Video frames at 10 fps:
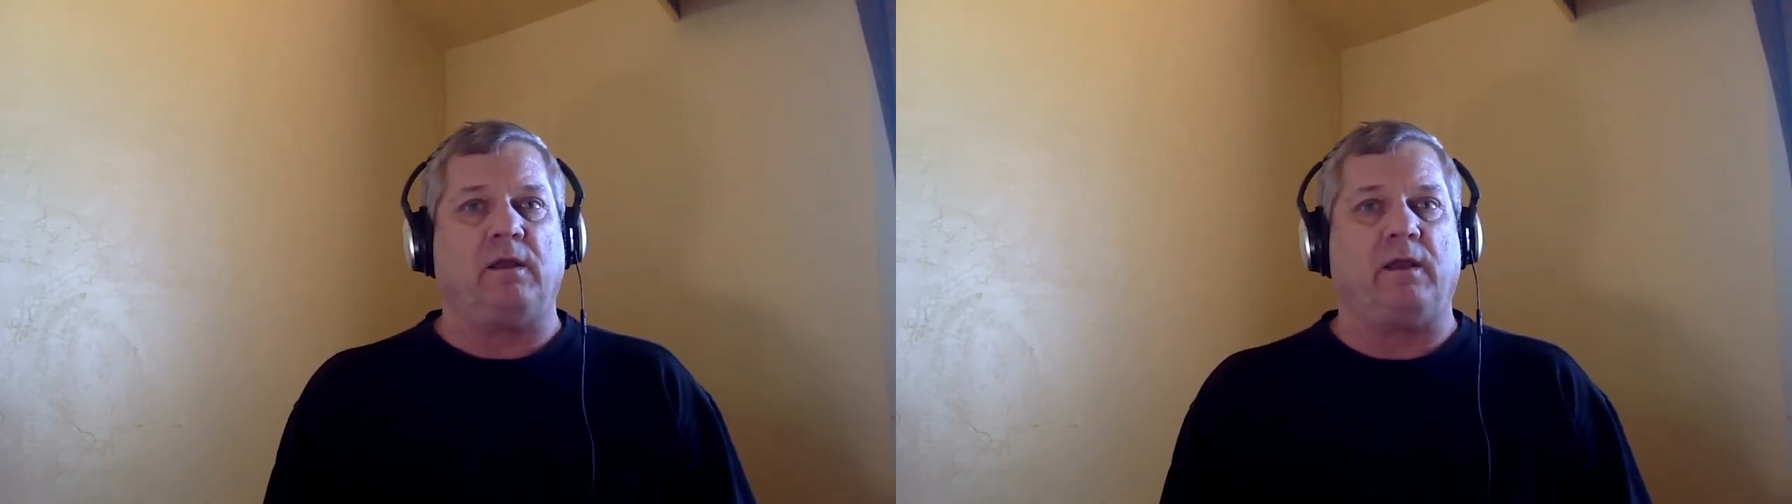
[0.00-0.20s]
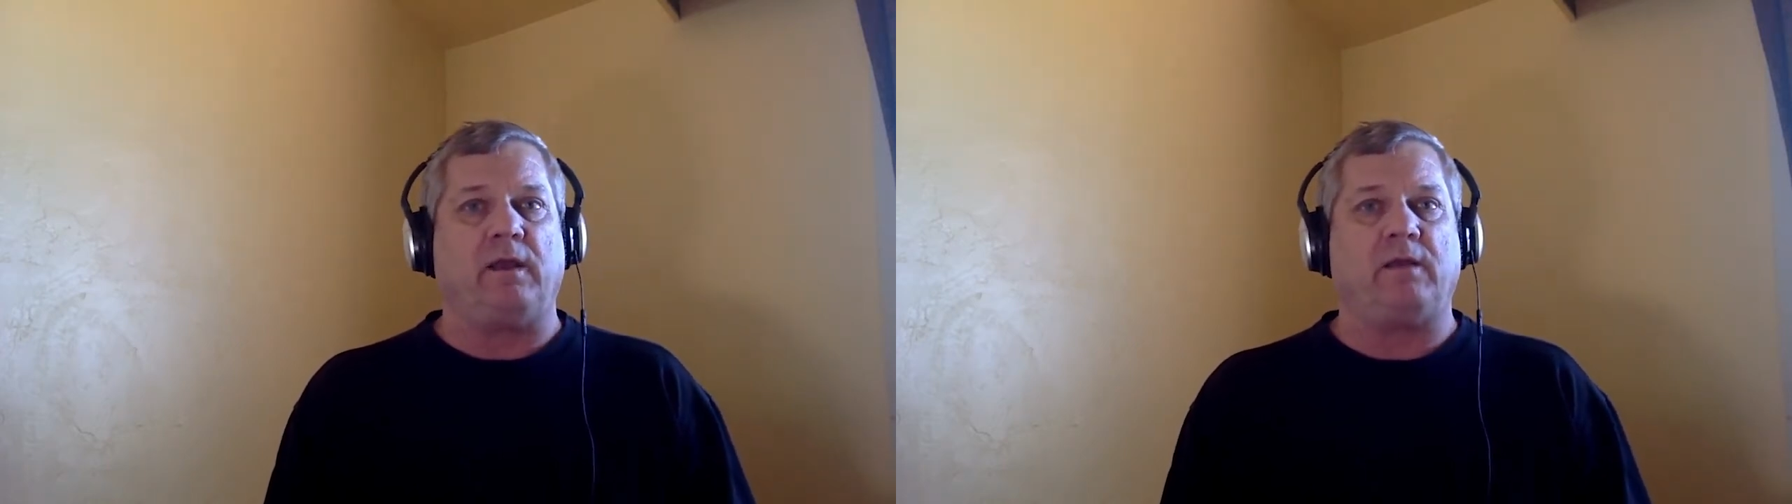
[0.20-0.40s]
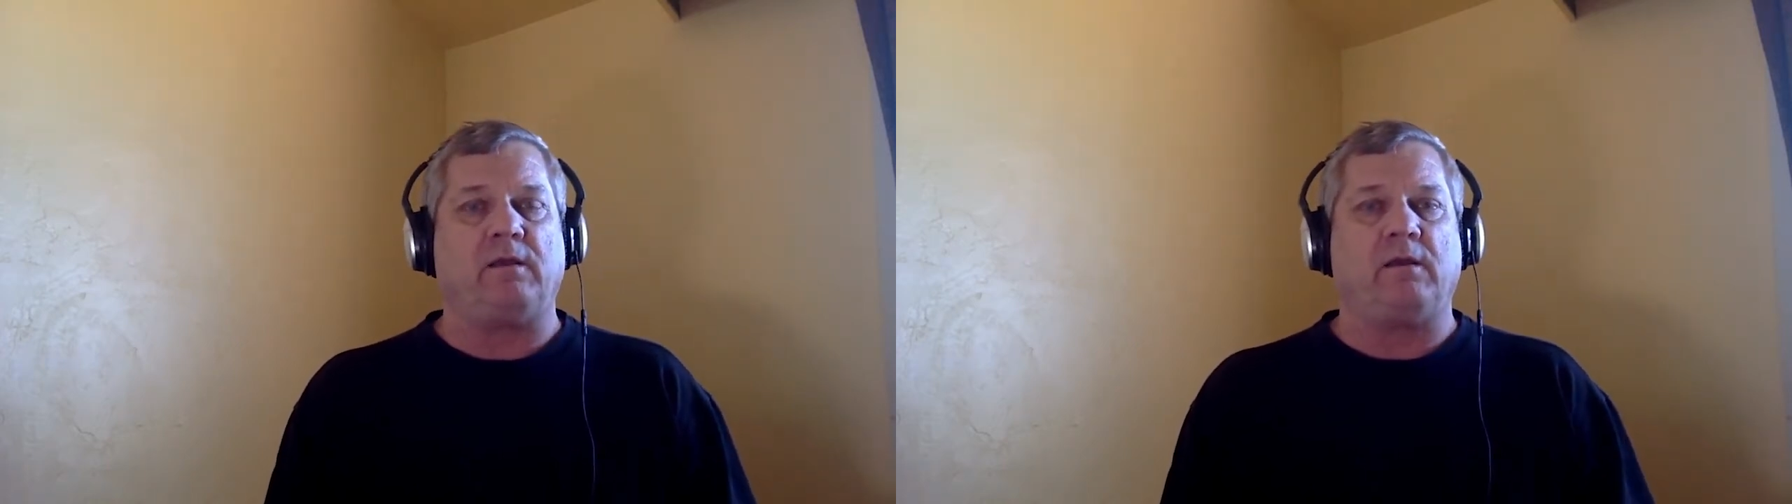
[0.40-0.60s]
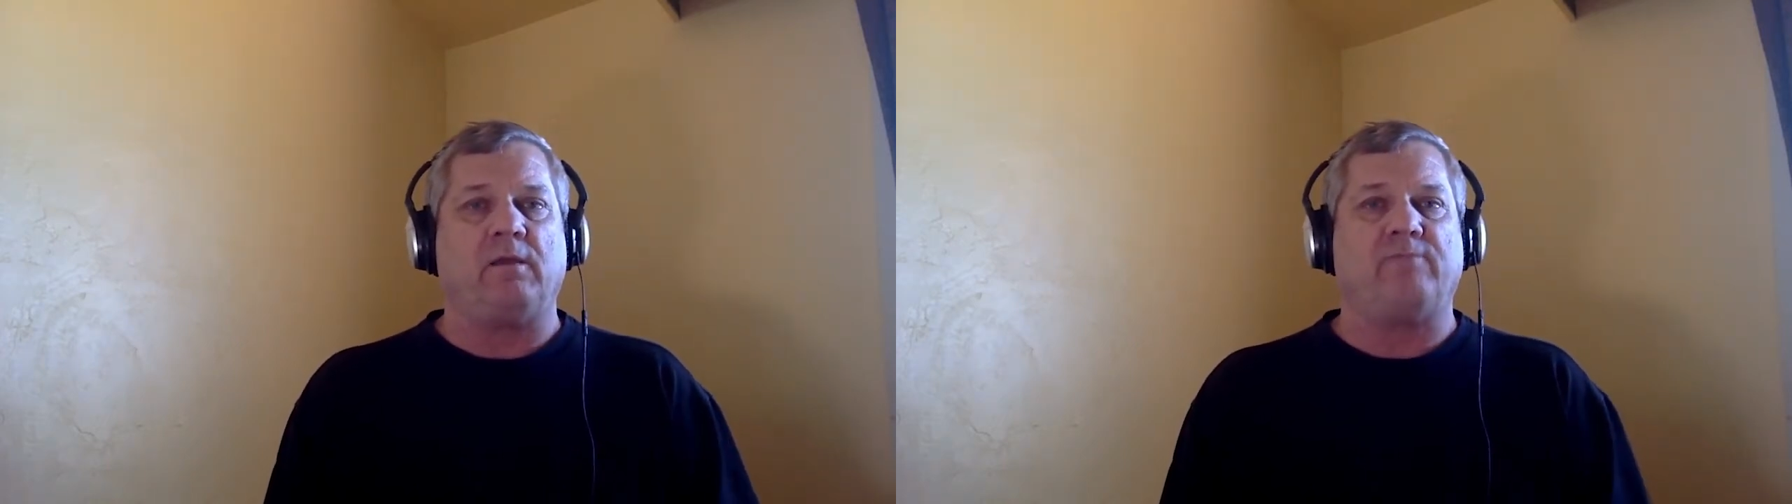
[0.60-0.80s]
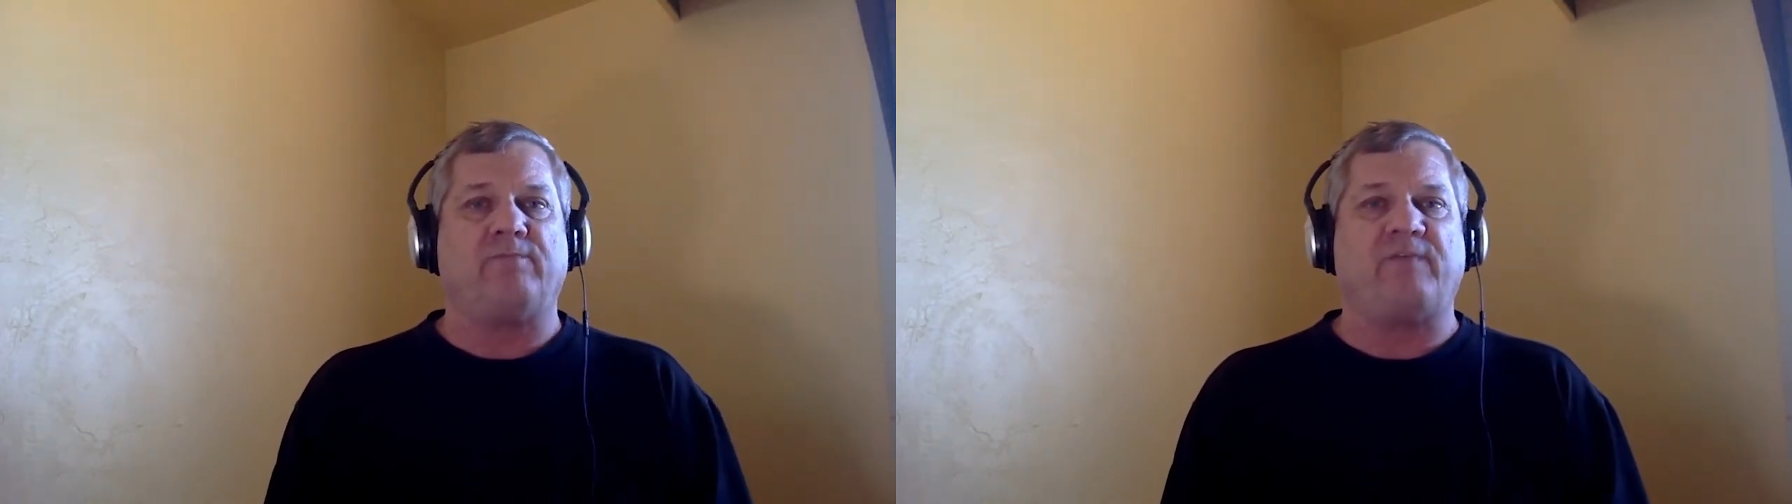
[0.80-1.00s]
and
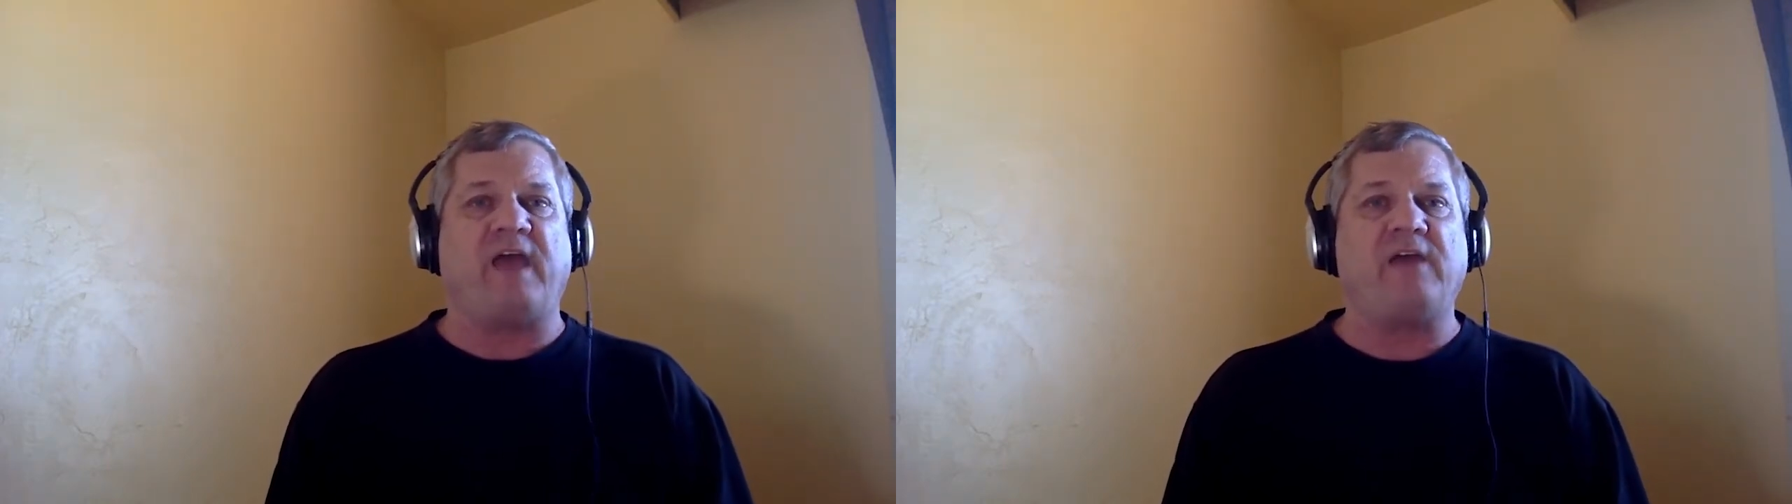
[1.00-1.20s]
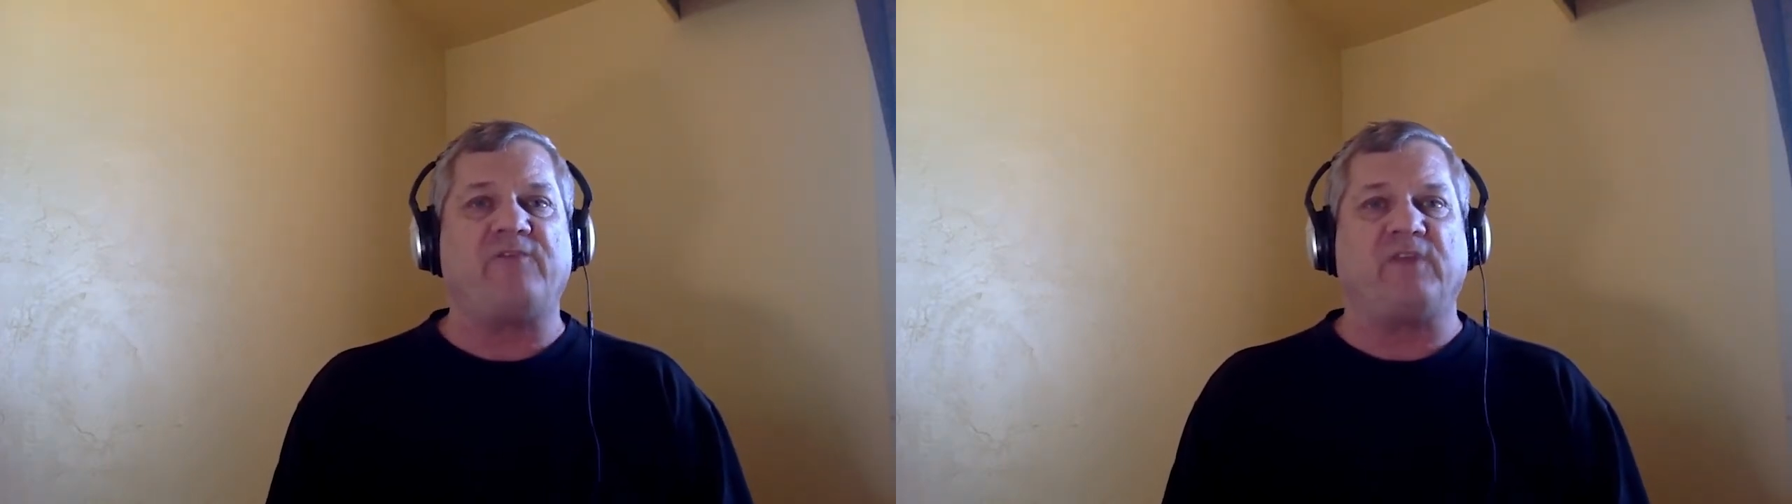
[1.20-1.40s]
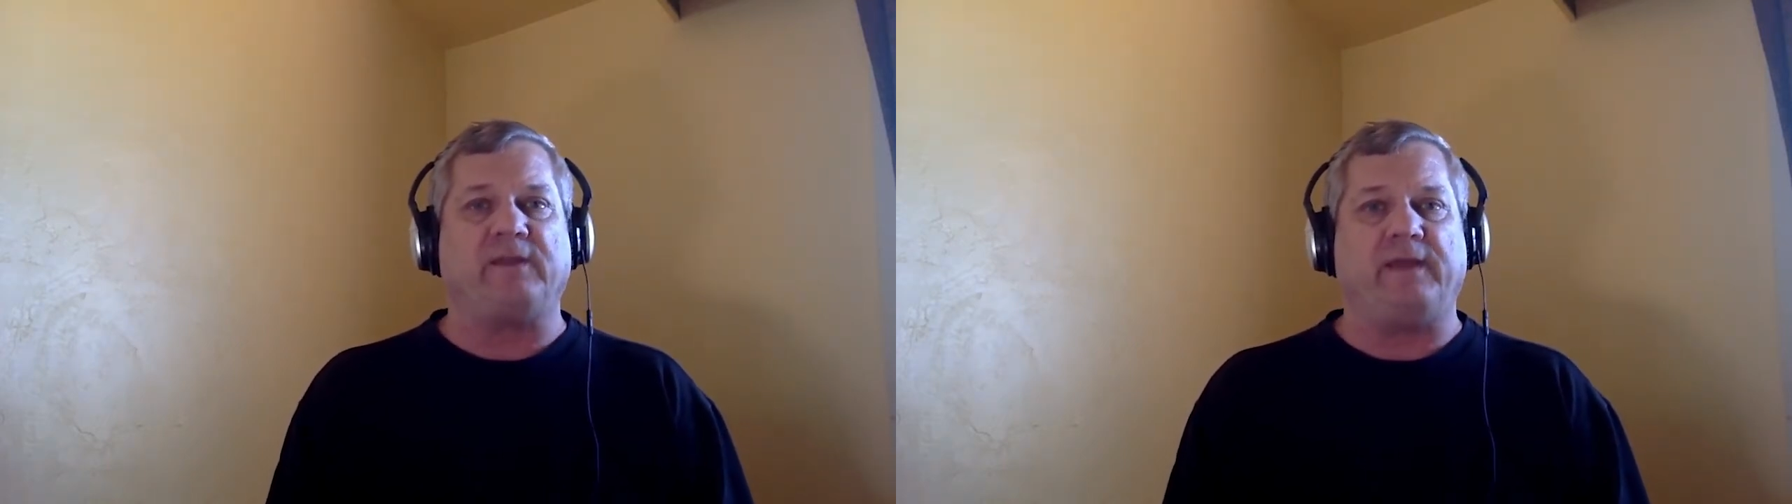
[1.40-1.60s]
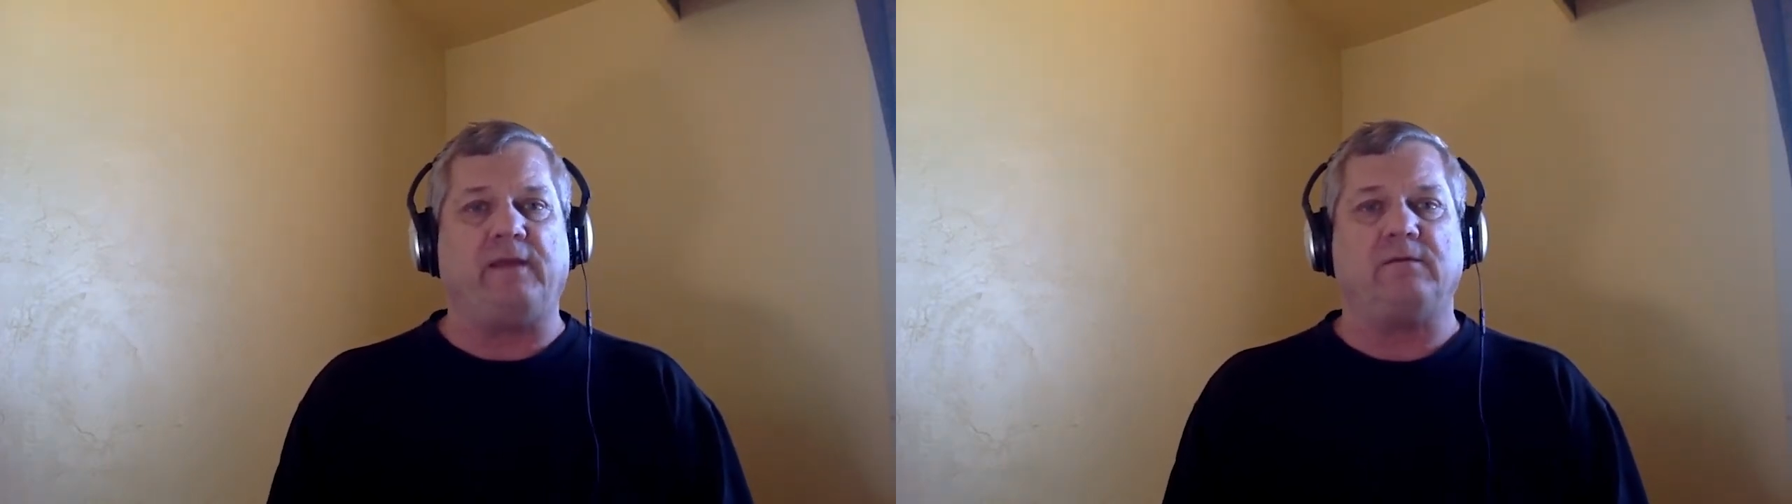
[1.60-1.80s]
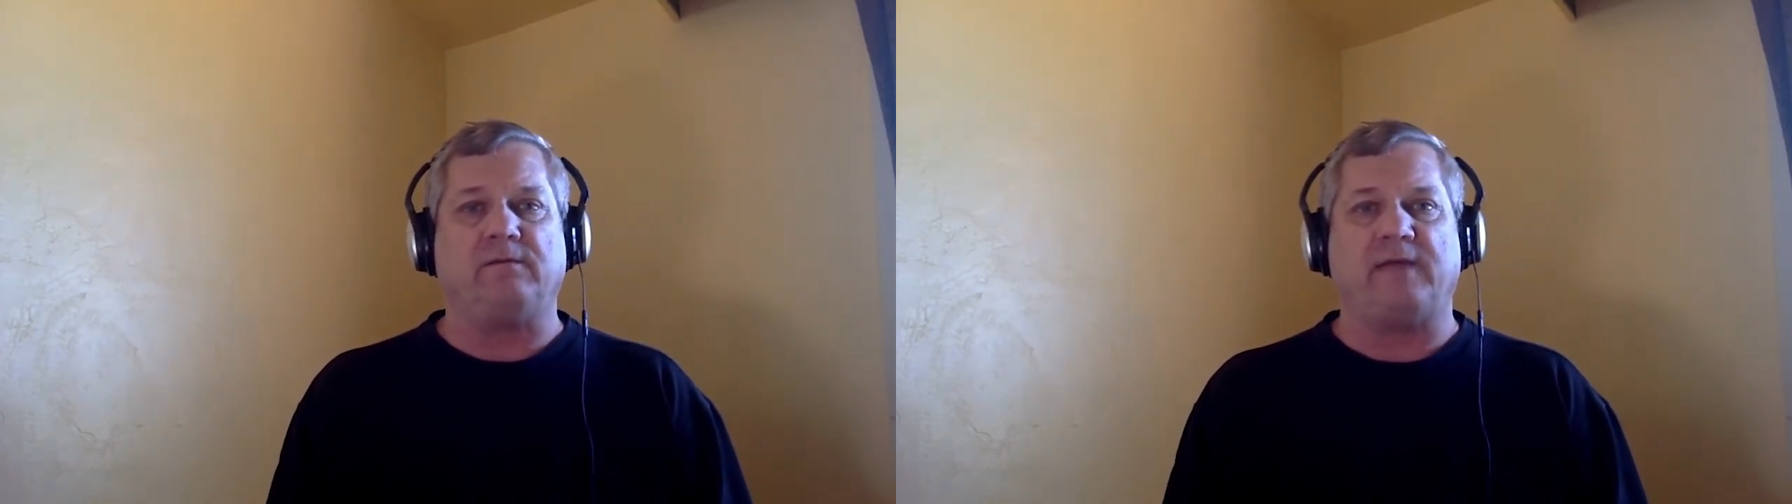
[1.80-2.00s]

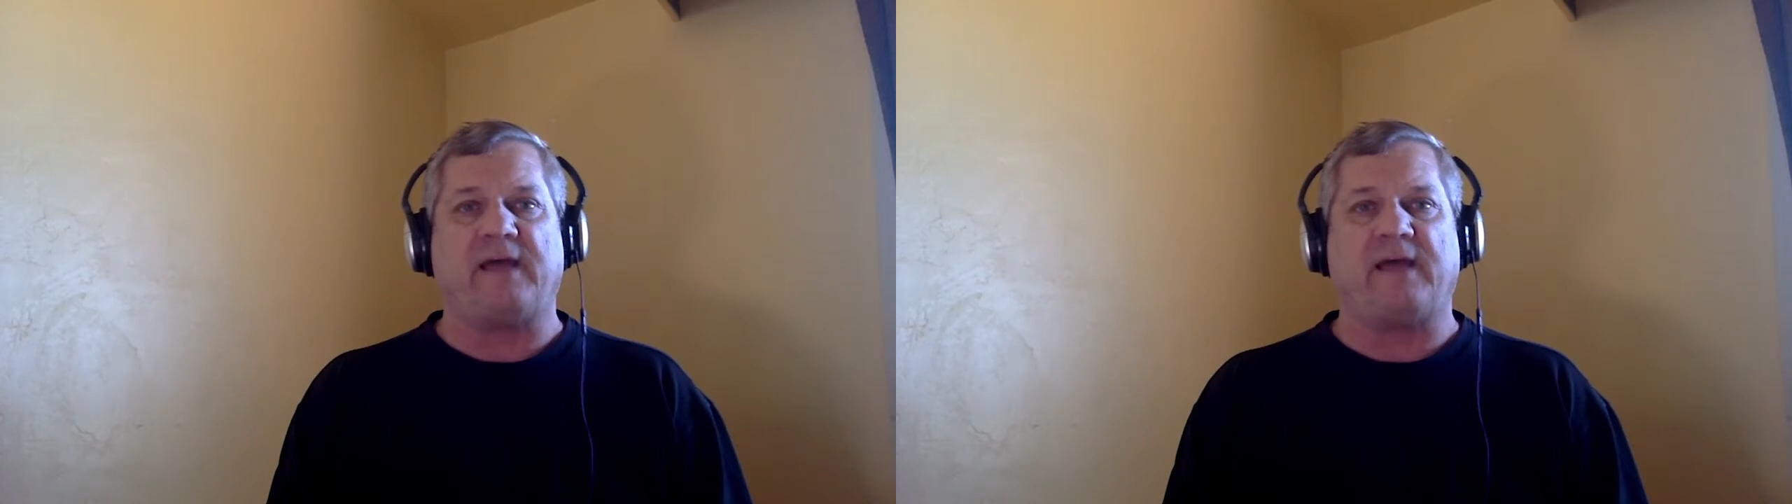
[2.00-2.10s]
thankfully